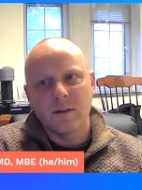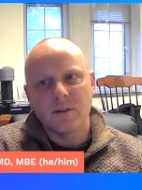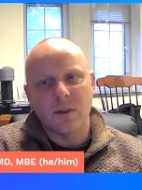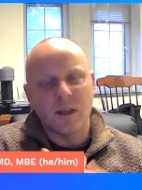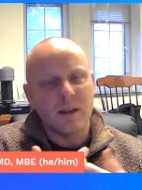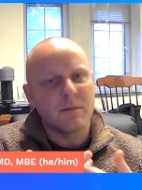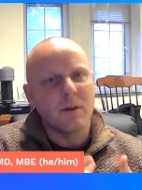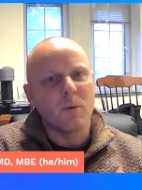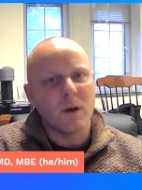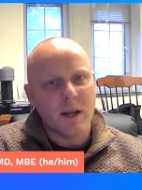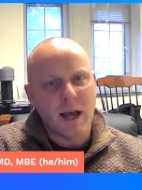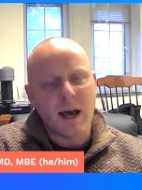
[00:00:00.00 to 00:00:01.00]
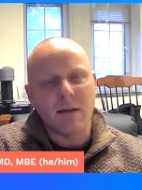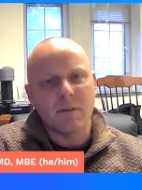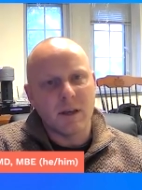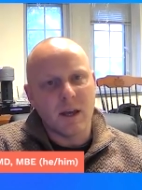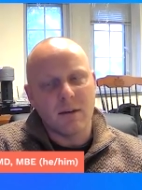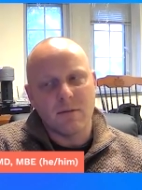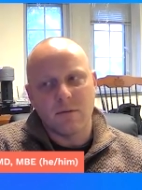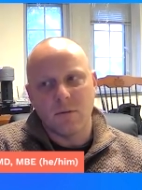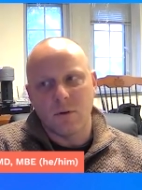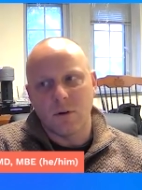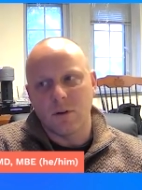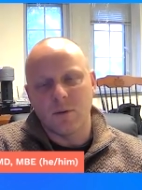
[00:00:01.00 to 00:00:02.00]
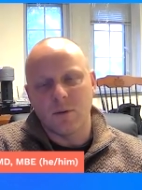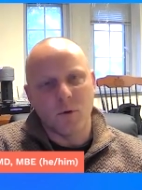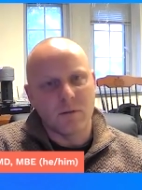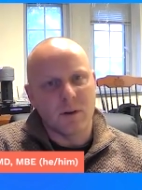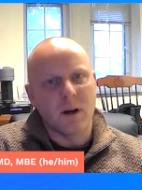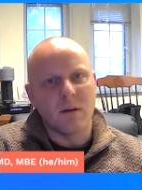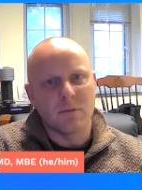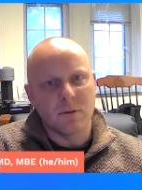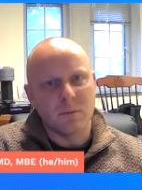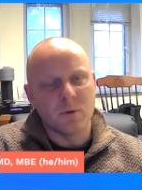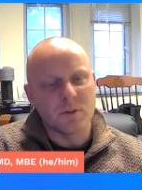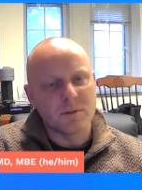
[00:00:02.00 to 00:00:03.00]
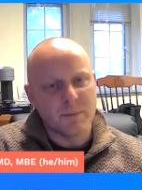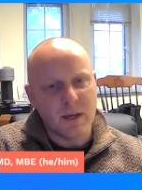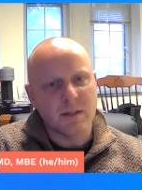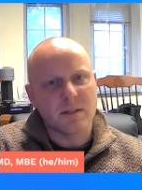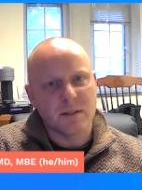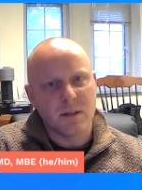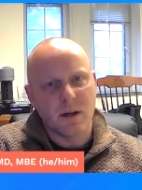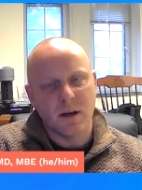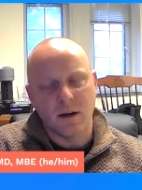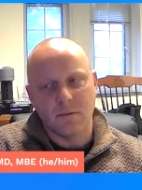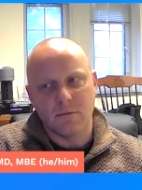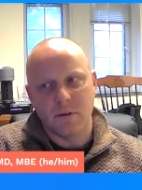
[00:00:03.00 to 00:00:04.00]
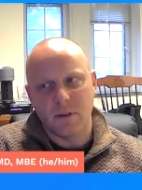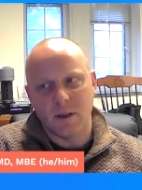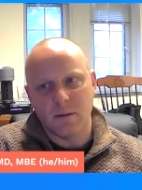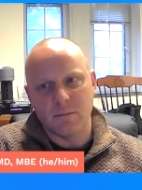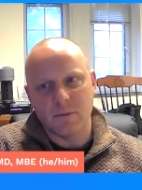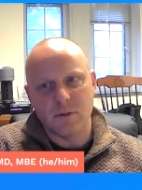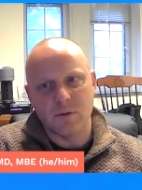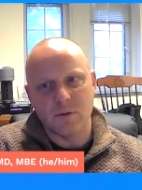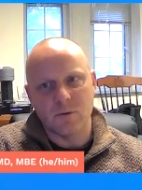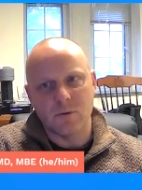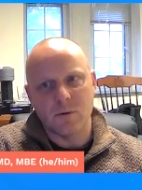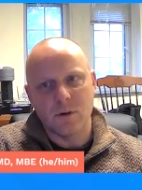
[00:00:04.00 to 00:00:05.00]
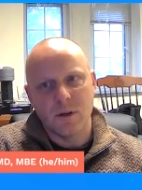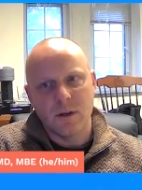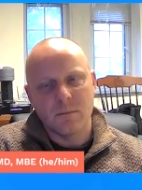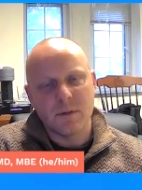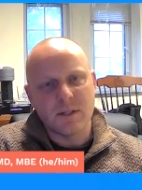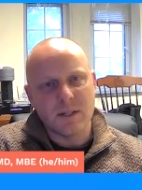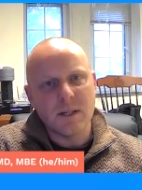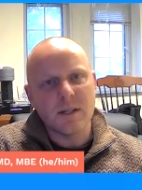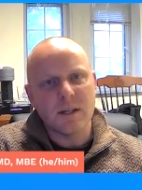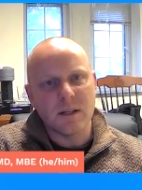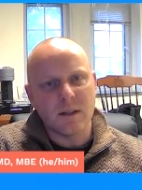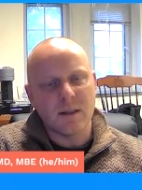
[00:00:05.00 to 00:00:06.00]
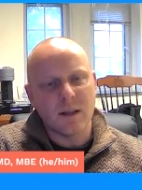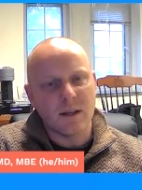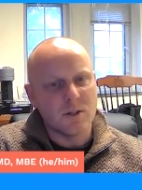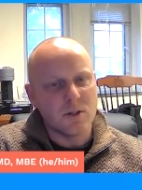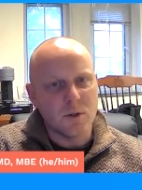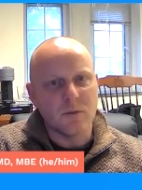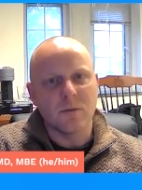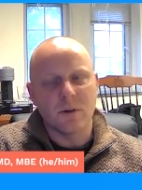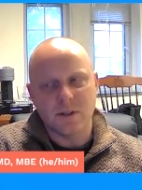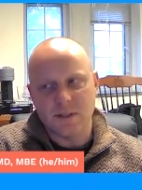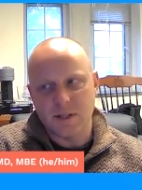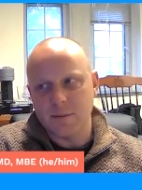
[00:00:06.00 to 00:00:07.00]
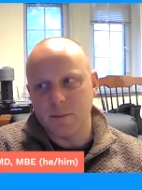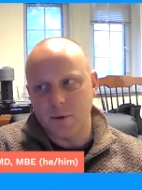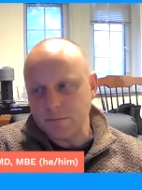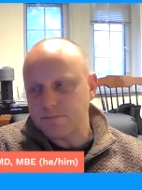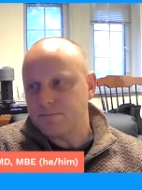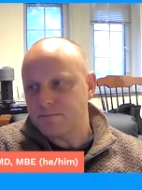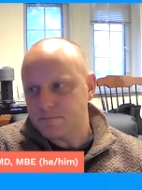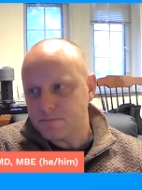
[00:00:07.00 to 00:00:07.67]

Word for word: so that if they want to advocate for a little more of a comfortable space um, for them to be seen in that they can do. For example,